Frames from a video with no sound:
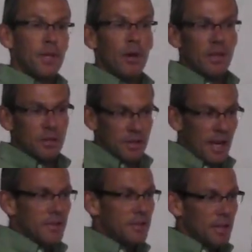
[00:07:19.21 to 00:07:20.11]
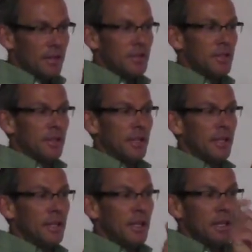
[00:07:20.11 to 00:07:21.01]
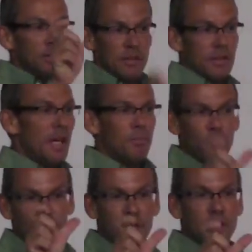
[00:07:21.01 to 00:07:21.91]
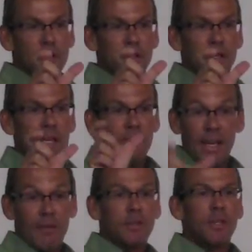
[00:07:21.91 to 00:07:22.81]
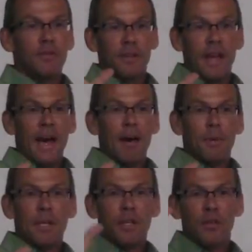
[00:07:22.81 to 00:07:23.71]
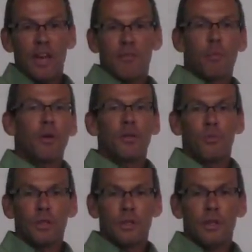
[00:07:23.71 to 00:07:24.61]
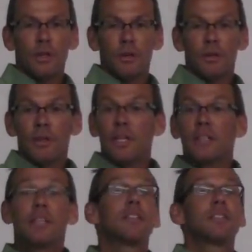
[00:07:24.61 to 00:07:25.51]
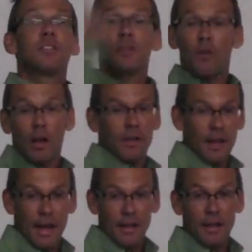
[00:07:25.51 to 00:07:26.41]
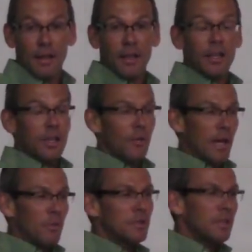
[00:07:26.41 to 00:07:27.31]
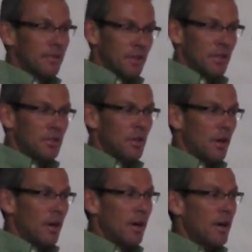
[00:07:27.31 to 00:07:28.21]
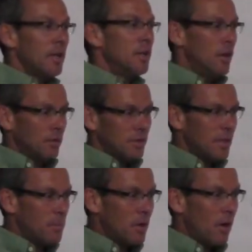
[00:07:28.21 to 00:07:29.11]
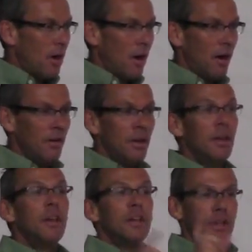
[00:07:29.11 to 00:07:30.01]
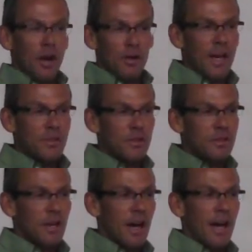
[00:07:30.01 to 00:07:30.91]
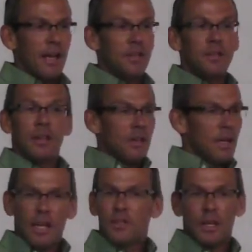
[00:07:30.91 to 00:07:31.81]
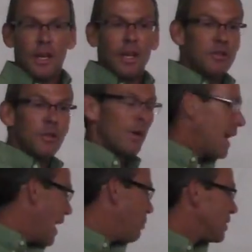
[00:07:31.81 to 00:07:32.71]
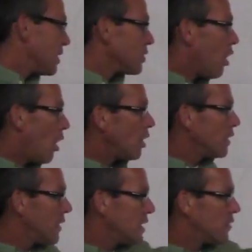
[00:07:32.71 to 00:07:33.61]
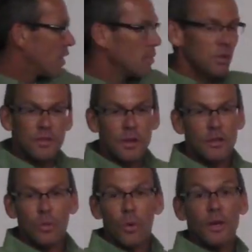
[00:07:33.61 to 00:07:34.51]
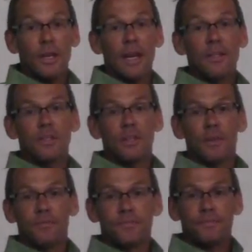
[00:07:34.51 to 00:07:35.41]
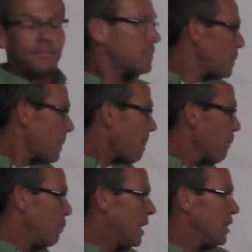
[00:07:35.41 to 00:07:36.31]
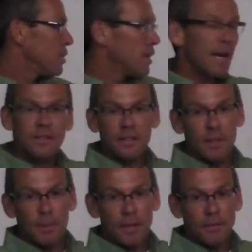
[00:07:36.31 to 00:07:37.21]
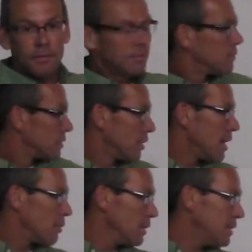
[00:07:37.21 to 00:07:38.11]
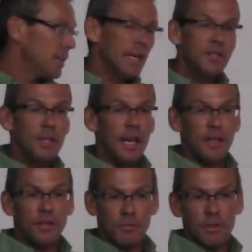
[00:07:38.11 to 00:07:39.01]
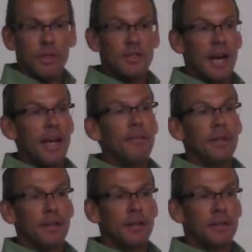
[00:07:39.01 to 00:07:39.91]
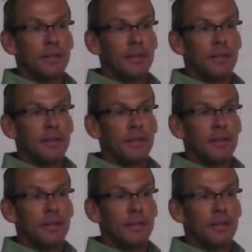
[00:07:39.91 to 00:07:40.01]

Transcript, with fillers: you exercised diligently, you slept religiously, you even gave yourself a nap, and then you gave birth, and what'd you do? The antithesis of all of that. You ate what's left in the jar, you don't sleep at all, you don't exercise, and, it just, and so what happens is all of these variables start to work against you because you're not sleeping, so you're not releasing HGH, you just got heavier.